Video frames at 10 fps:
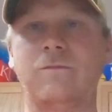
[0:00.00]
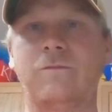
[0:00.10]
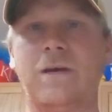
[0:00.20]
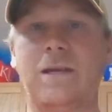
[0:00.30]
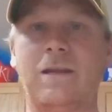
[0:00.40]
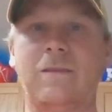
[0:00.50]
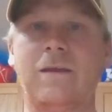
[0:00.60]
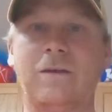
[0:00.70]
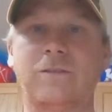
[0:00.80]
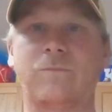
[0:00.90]
couldn't find
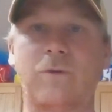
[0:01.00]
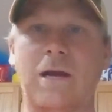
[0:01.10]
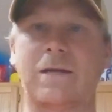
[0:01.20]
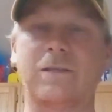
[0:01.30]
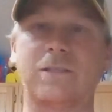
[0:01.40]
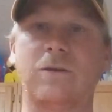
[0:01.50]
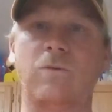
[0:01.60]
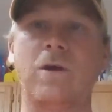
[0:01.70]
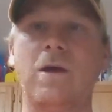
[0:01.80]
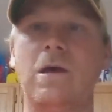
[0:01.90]
anything else in practice
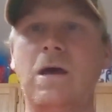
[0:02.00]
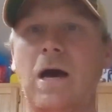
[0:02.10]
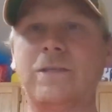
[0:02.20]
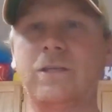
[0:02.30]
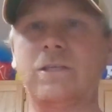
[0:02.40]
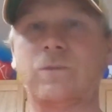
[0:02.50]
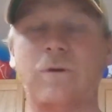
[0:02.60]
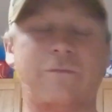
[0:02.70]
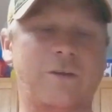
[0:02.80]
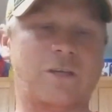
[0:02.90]
so I should have just
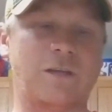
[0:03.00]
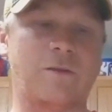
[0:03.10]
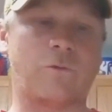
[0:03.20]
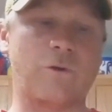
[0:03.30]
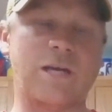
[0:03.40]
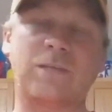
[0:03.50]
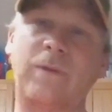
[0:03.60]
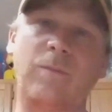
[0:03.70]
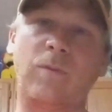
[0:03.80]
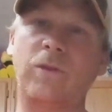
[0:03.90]
went fishing in the creeks,
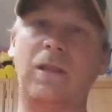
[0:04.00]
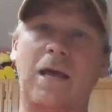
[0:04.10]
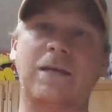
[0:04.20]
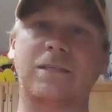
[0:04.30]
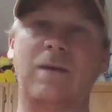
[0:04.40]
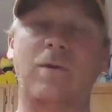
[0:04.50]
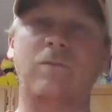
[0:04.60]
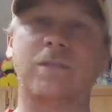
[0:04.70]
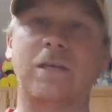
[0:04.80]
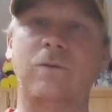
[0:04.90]
but I remember the last time I
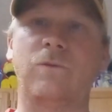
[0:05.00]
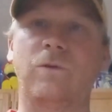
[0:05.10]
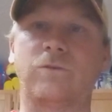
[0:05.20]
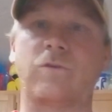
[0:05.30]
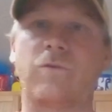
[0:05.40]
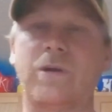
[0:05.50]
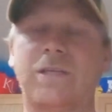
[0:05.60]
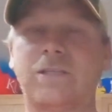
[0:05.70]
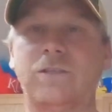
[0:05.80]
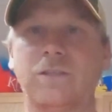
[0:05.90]
was here, those
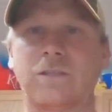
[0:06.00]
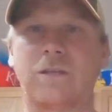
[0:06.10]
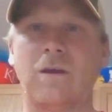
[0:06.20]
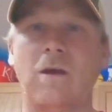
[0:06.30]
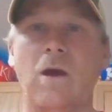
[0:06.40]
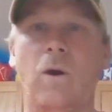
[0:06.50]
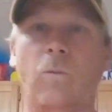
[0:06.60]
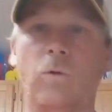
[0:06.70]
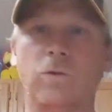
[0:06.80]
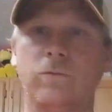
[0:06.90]
creeks just
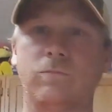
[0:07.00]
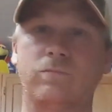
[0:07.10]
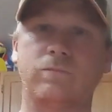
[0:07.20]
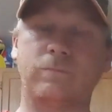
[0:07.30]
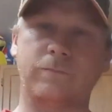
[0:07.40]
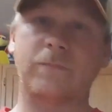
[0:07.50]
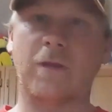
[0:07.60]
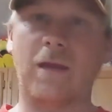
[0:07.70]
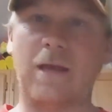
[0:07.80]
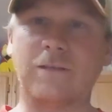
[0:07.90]
weren't
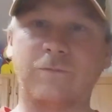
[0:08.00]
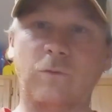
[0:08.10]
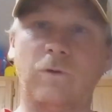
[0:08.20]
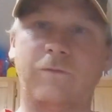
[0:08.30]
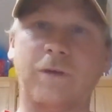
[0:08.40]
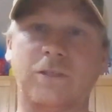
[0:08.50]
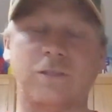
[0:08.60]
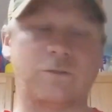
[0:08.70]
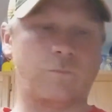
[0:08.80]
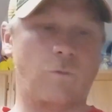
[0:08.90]
as full of
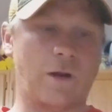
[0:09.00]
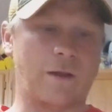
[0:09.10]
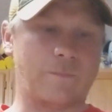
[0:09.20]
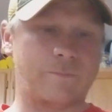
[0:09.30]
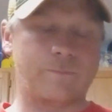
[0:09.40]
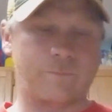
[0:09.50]
fish as what I